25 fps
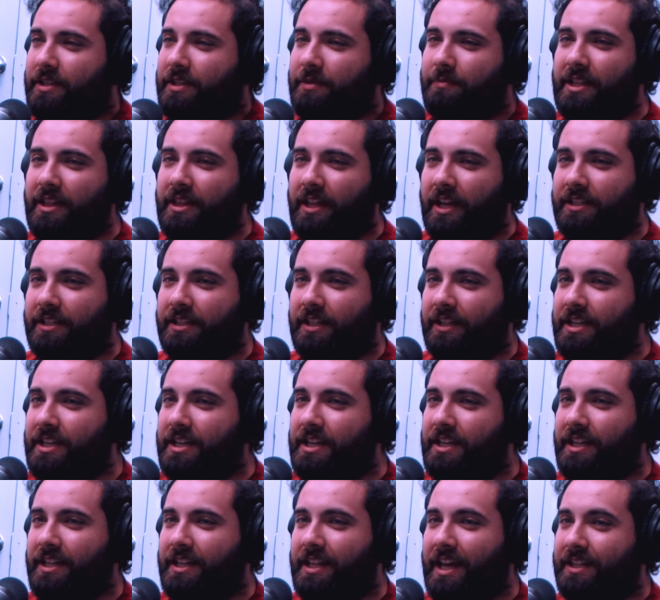But to me, like
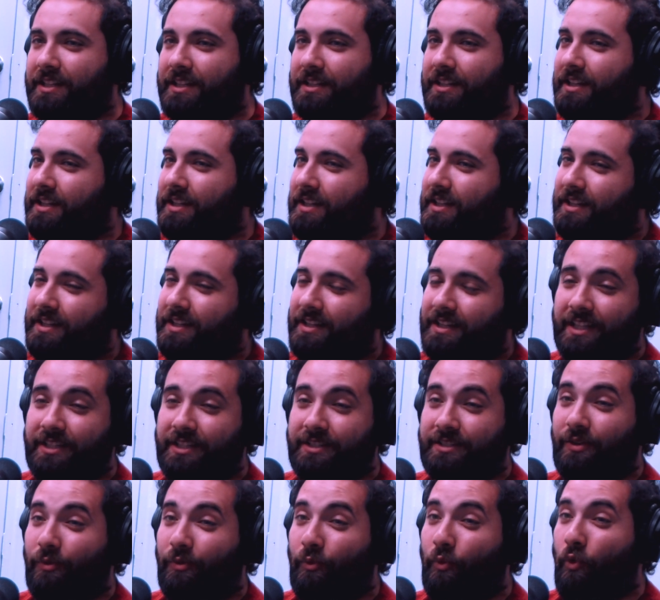deleting it,
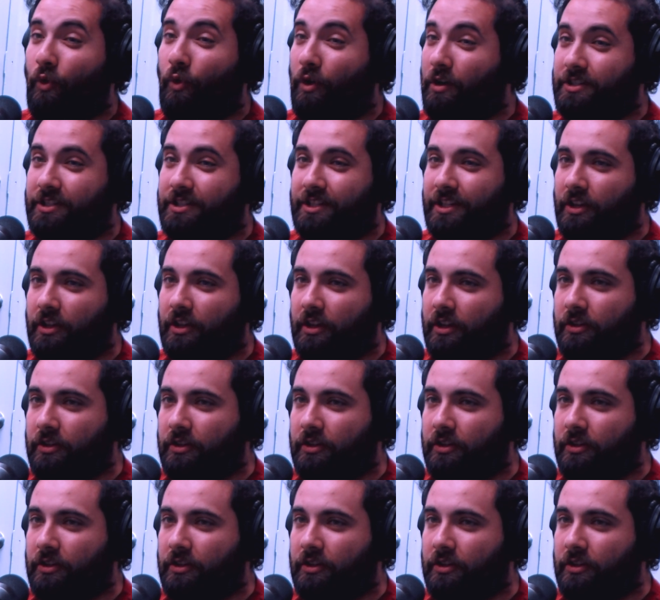that's the worst thing you can